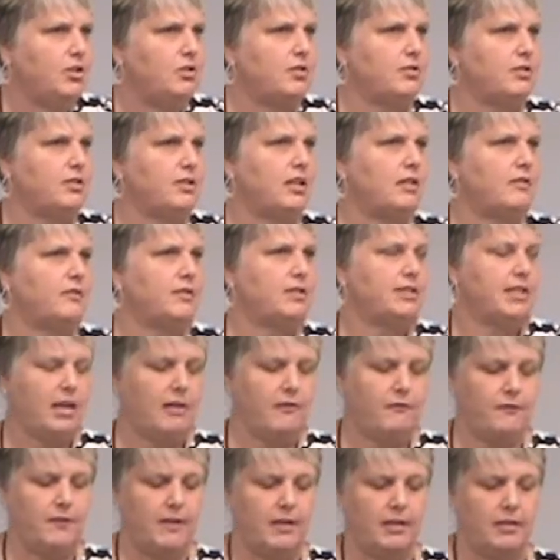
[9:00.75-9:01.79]
yourself
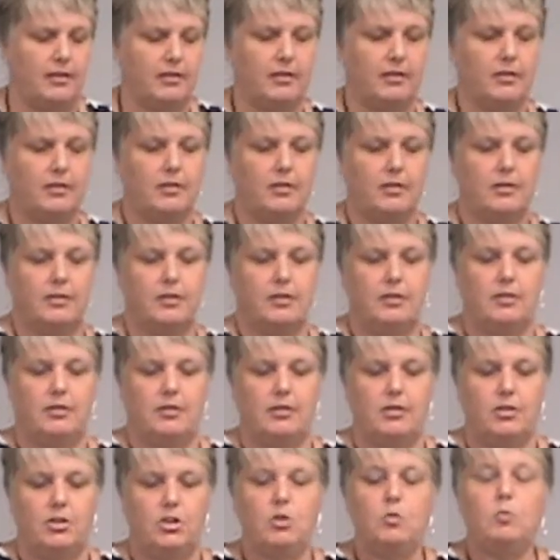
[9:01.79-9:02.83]
safe in.
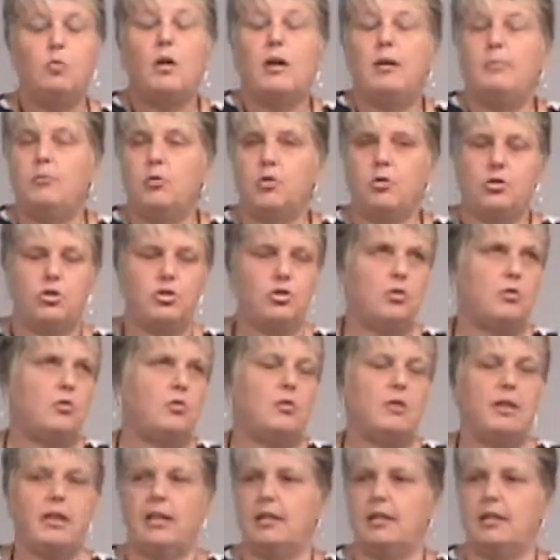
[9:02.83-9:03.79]
You want more joy